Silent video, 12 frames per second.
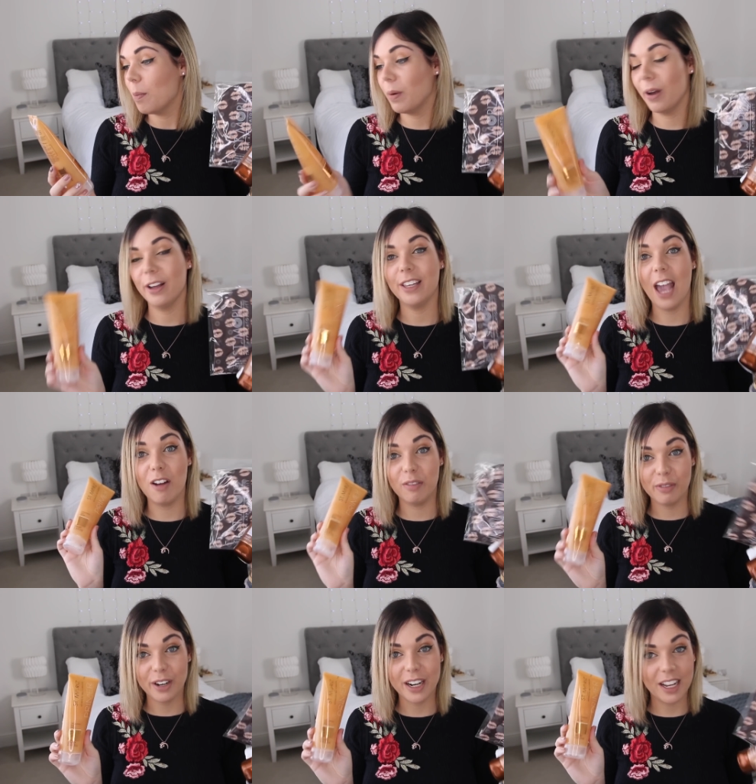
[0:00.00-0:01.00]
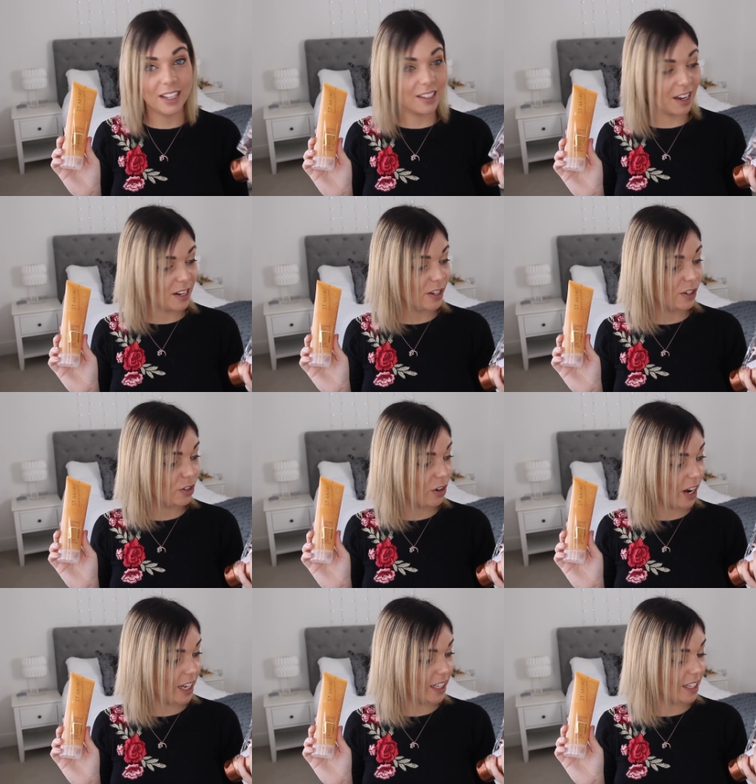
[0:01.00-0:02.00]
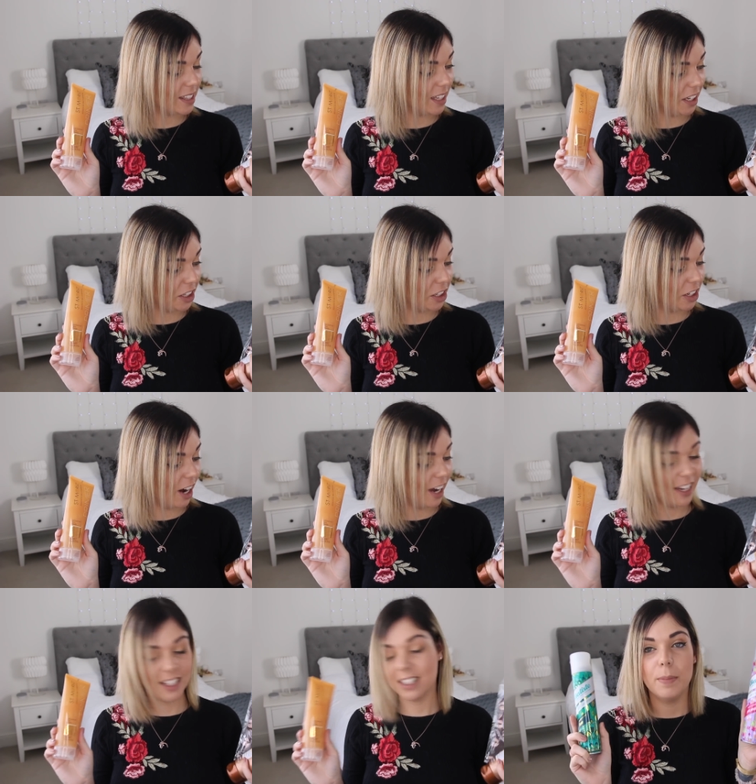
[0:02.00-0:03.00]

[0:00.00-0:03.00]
But yeah, really excited to try these. Thank you guys.